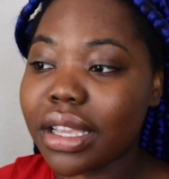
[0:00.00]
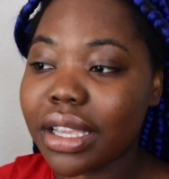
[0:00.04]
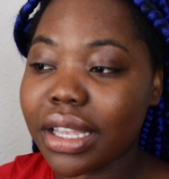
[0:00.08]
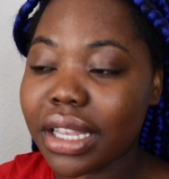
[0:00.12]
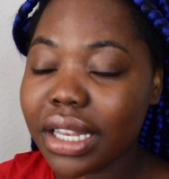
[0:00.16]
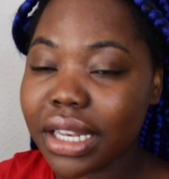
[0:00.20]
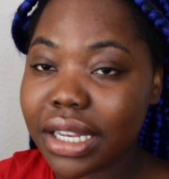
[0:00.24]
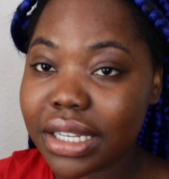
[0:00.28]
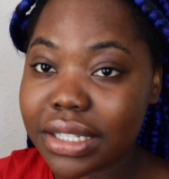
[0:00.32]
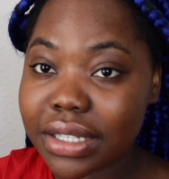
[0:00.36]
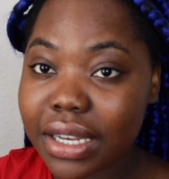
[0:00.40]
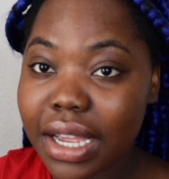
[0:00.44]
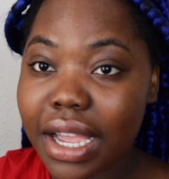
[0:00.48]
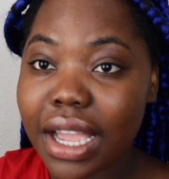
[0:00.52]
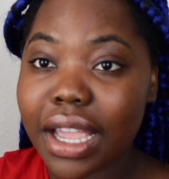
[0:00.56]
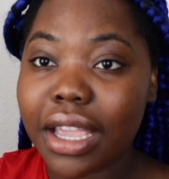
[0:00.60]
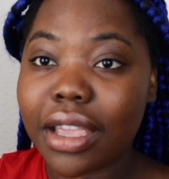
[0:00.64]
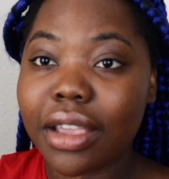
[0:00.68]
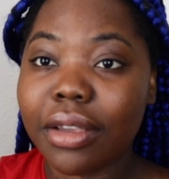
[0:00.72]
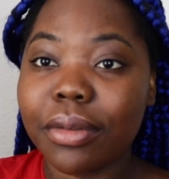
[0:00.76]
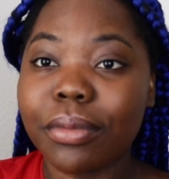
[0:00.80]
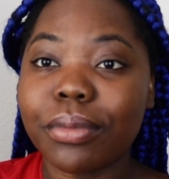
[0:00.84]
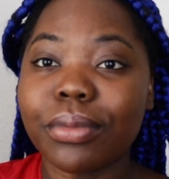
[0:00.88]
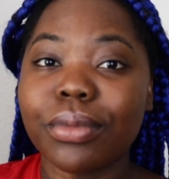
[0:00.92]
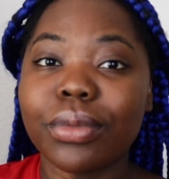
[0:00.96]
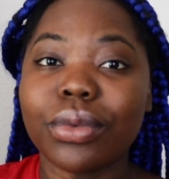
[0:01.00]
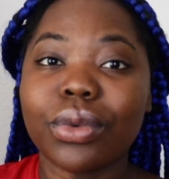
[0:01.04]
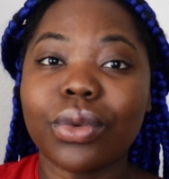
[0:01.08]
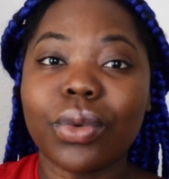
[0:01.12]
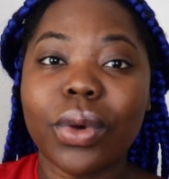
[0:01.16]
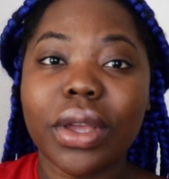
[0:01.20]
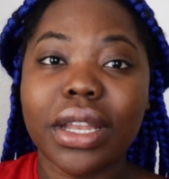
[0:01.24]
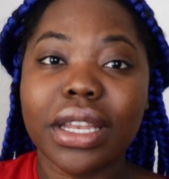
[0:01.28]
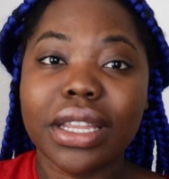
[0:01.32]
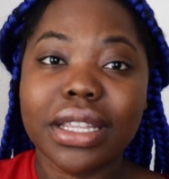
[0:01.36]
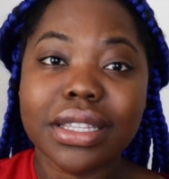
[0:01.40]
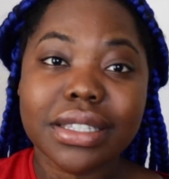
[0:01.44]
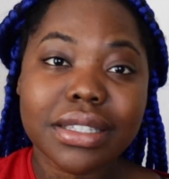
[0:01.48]
in a time
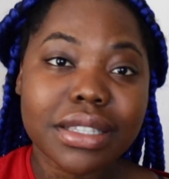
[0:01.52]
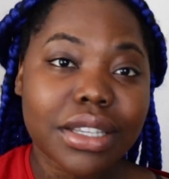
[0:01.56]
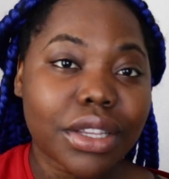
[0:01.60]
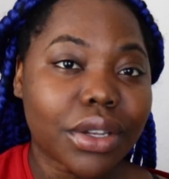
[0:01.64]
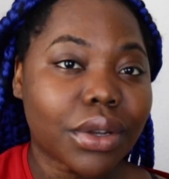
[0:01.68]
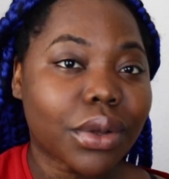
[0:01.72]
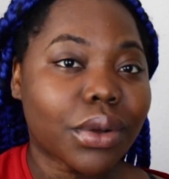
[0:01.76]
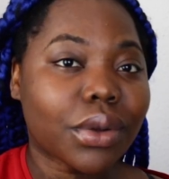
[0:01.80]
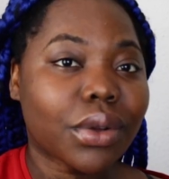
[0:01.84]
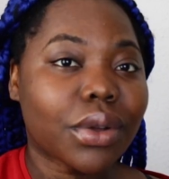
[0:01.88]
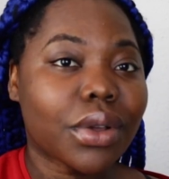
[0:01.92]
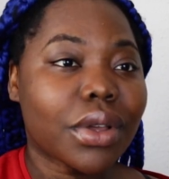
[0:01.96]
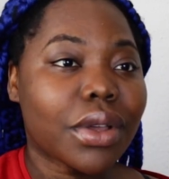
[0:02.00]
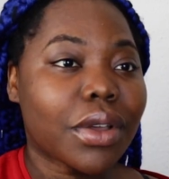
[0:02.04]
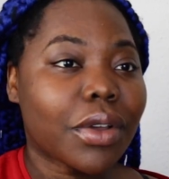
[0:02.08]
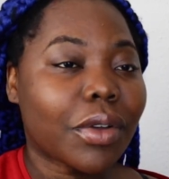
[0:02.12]
when it's, you know.